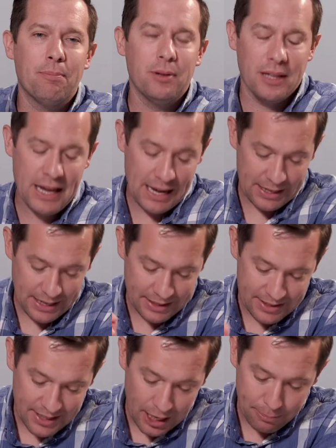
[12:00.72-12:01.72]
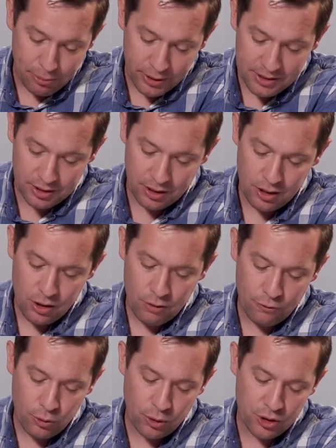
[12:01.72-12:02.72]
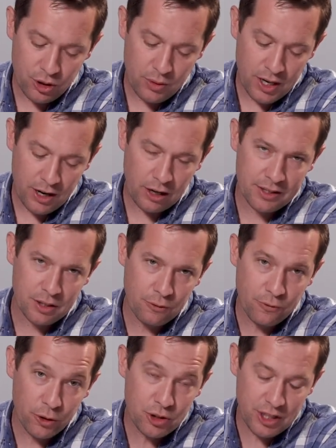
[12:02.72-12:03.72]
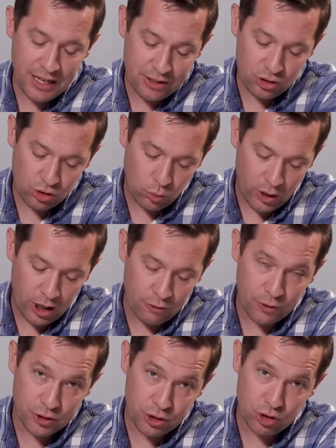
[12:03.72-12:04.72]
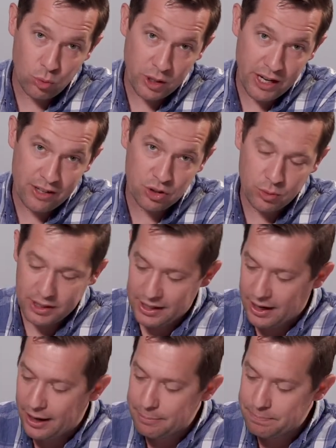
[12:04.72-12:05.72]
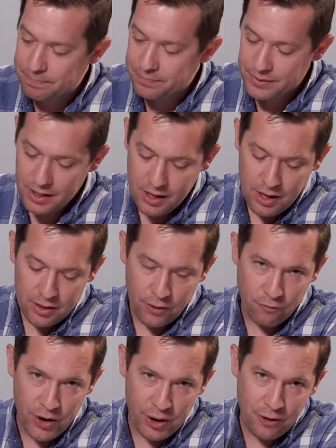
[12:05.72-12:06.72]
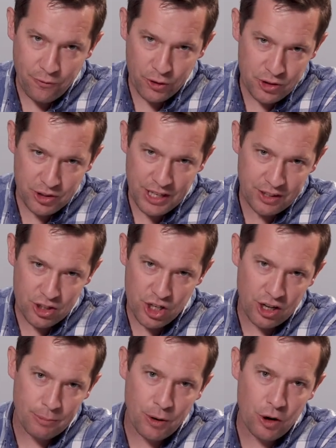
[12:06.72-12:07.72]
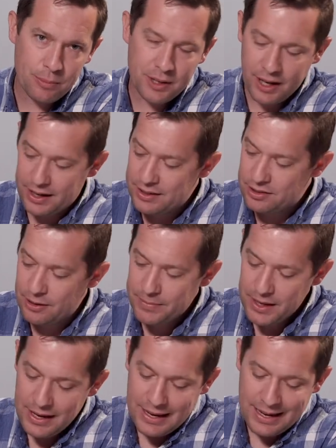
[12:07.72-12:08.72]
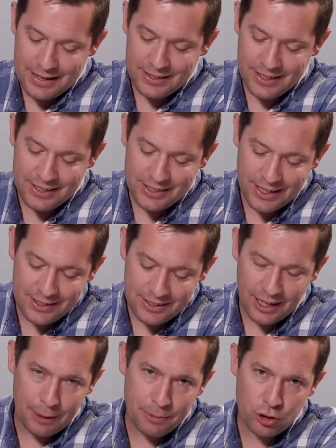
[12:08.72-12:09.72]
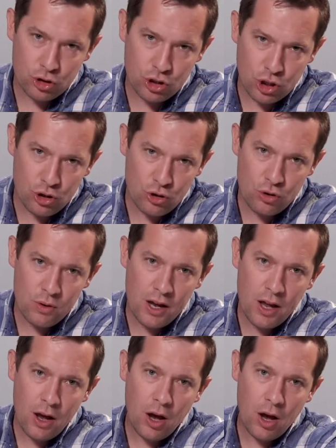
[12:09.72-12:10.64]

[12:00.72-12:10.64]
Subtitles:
a plan, and it's not printed for you here. It's in 1 Kings 12, verses 28 and 29. The very first thing that Jeroboam does is he sets up two